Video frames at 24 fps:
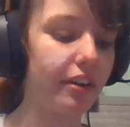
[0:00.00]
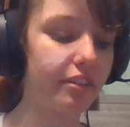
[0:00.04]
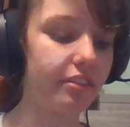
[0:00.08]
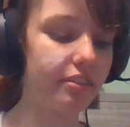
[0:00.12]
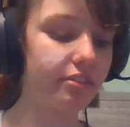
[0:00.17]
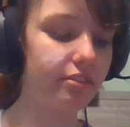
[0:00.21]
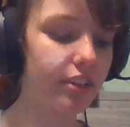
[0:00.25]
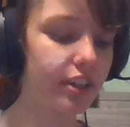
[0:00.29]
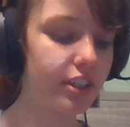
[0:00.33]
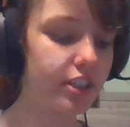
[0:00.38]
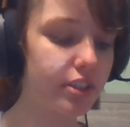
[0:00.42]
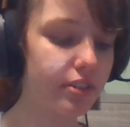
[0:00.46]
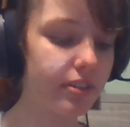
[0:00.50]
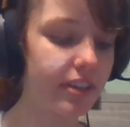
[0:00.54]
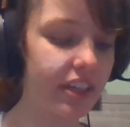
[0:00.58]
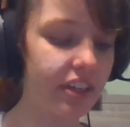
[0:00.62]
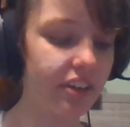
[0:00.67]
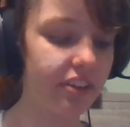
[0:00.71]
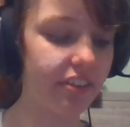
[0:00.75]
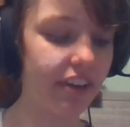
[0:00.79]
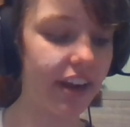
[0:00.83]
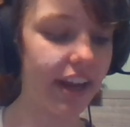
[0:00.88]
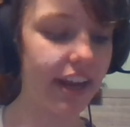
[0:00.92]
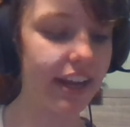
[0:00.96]
We're doing
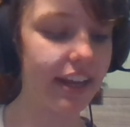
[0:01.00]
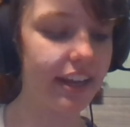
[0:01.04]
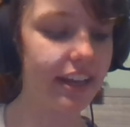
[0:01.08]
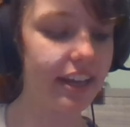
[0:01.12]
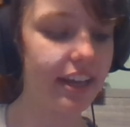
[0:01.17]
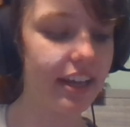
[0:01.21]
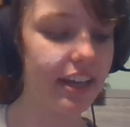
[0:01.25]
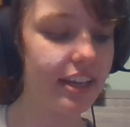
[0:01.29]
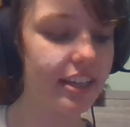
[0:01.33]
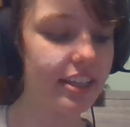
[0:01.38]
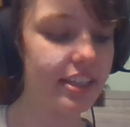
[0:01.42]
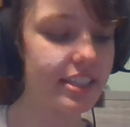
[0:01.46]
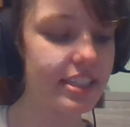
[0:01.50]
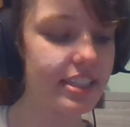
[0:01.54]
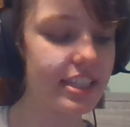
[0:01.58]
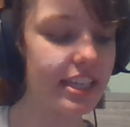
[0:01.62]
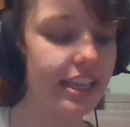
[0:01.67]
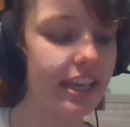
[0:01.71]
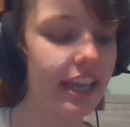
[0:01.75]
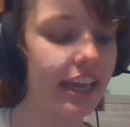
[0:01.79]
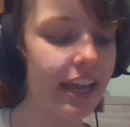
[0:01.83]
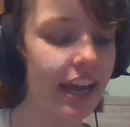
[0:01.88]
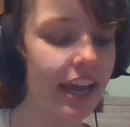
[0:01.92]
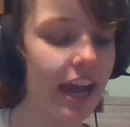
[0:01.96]
great. You see,
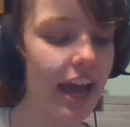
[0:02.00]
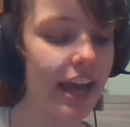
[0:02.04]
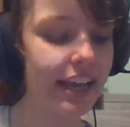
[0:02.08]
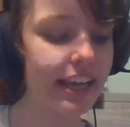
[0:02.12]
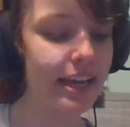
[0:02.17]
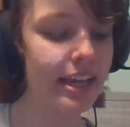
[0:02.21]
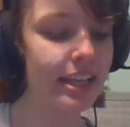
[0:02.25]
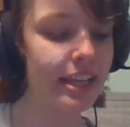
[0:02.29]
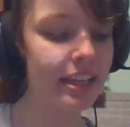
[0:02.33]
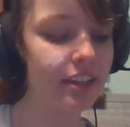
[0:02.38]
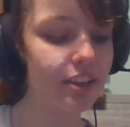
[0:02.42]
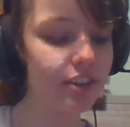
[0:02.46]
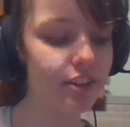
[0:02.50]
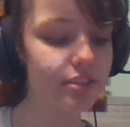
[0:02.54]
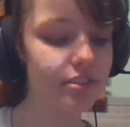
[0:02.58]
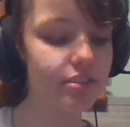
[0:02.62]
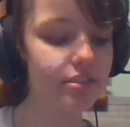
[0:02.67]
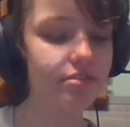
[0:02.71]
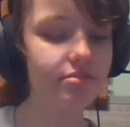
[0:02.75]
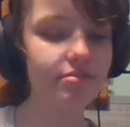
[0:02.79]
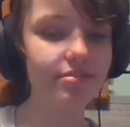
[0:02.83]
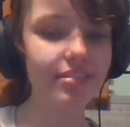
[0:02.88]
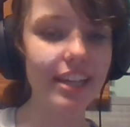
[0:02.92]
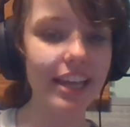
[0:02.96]
like, I get little.
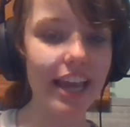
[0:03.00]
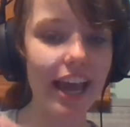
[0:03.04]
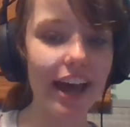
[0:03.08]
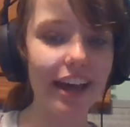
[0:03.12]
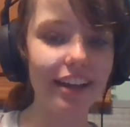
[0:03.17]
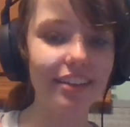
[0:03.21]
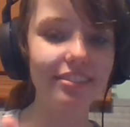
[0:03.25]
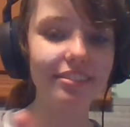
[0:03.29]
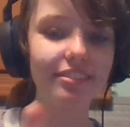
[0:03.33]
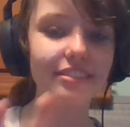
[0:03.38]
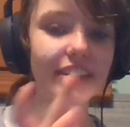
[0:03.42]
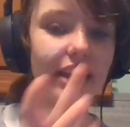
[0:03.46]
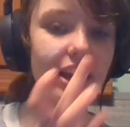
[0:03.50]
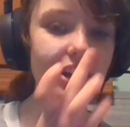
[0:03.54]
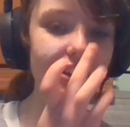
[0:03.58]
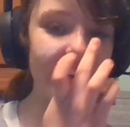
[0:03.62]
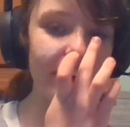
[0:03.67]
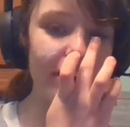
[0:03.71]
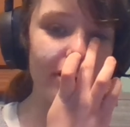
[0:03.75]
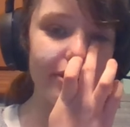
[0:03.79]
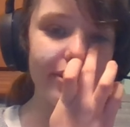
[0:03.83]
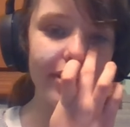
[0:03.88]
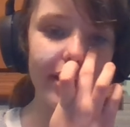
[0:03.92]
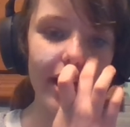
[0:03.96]
Yeah, there we
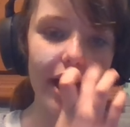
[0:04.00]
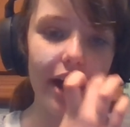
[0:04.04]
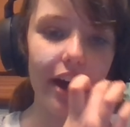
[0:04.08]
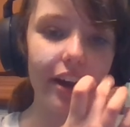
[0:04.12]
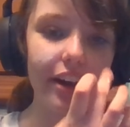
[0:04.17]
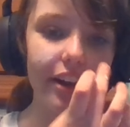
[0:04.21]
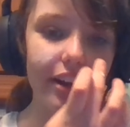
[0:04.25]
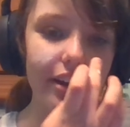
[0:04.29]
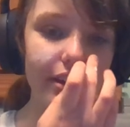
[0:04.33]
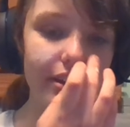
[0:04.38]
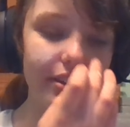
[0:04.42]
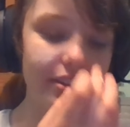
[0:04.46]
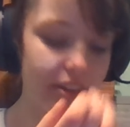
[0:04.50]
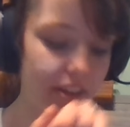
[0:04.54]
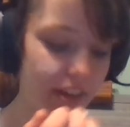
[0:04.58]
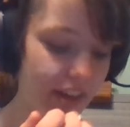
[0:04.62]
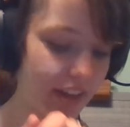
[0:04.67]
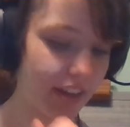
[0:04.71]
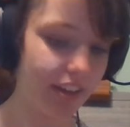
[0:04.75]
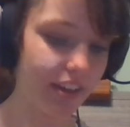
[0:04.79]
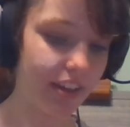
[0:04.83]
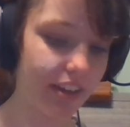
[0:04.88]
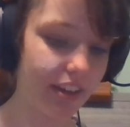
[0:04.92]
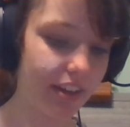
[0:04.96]
go. We caught it.
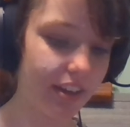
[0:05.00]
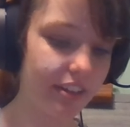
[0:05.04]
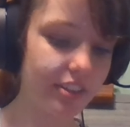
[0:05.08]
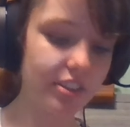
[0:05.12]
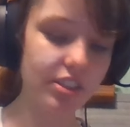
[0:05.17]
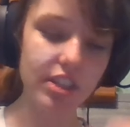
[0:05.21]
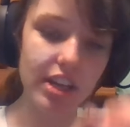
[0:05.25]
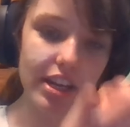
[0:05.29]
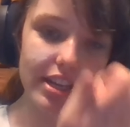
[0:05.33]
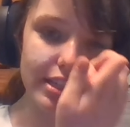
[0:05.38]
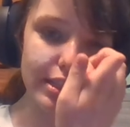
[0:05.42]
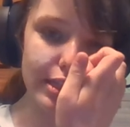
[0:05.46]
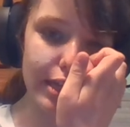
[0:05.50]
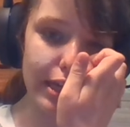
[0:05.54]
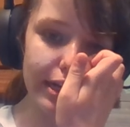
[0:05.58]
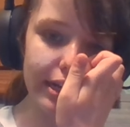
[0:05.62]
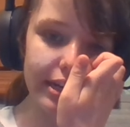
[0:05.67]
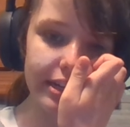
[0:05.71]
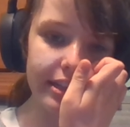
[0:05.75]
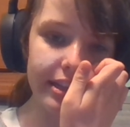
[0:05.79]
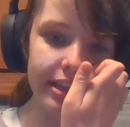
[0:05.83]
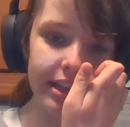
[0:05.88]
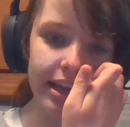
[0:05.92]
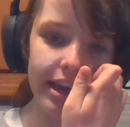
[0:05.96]
Just kidding.
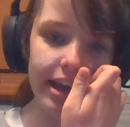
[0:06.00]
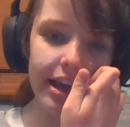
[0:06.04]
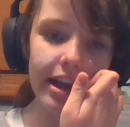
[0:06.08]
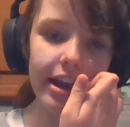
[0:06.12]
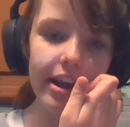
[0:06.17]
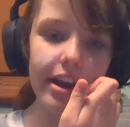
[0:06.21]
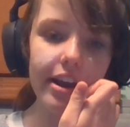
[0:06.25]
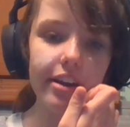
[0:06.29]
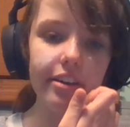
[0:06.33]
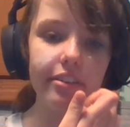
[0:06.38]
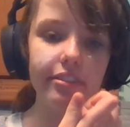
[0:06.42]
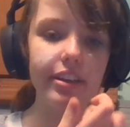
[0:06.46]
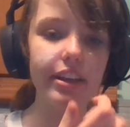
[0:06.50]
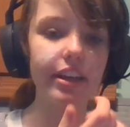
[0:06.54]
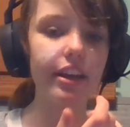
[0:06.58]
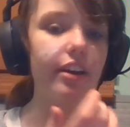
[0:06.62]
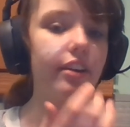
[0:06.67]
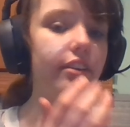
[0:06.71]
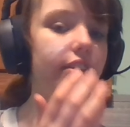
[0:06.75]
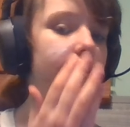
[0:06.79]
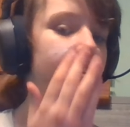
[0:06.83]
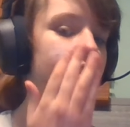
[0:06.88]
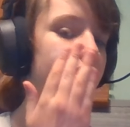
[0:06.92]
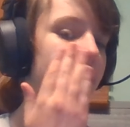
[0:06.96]
There we go.
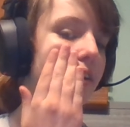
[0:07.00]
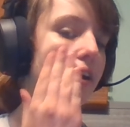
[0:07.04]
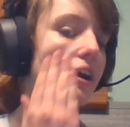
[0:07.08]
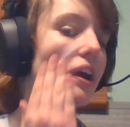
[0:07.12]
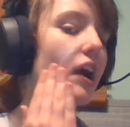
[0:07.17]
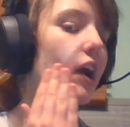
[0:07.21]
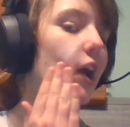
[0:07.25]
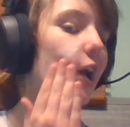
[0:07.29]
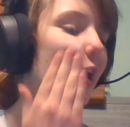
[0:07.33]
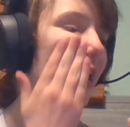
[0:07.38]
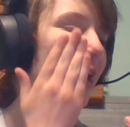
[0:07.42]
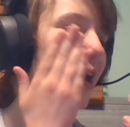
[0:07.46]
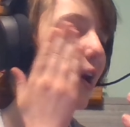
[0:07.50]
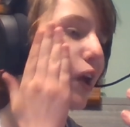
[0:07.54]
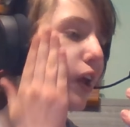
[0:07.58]
Alright.